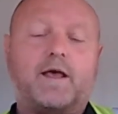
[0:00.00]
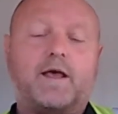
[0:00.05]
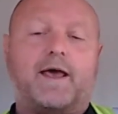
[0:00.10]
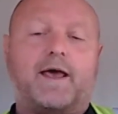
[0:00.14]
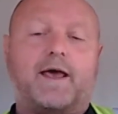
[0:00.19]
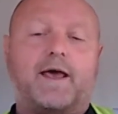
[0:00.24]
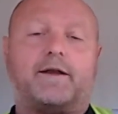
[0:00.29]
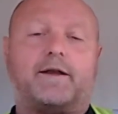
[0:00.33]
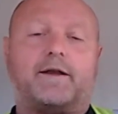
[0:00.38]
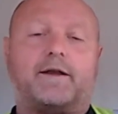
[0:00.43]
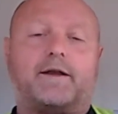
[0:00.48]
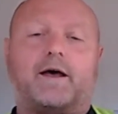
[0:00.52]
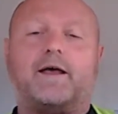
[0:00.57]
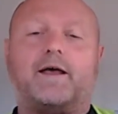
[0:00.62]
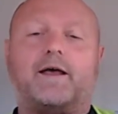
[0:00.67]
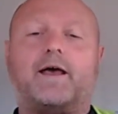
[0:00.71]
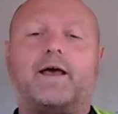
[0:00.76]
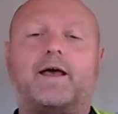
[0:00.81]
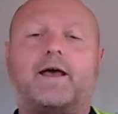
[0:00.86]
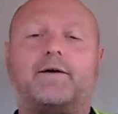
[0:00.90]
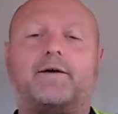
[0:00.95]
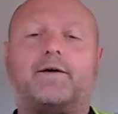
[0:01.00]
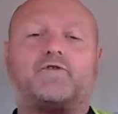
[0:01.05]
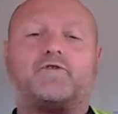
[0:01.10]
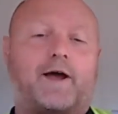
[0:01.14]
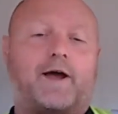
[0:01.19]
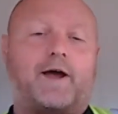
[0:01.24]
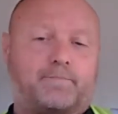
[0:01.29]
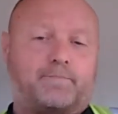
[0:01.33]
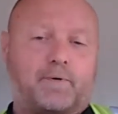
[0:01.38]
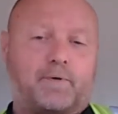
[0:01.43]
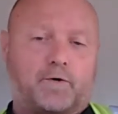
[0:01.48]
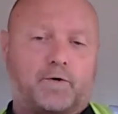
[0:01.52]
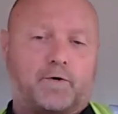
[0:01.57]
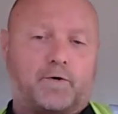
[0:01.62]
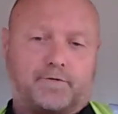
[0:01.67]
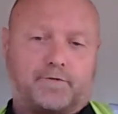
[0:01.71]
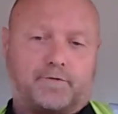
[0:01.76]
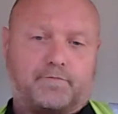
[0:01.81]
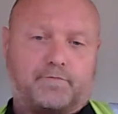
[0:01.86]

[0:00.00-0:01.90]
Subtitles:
And I have tried both.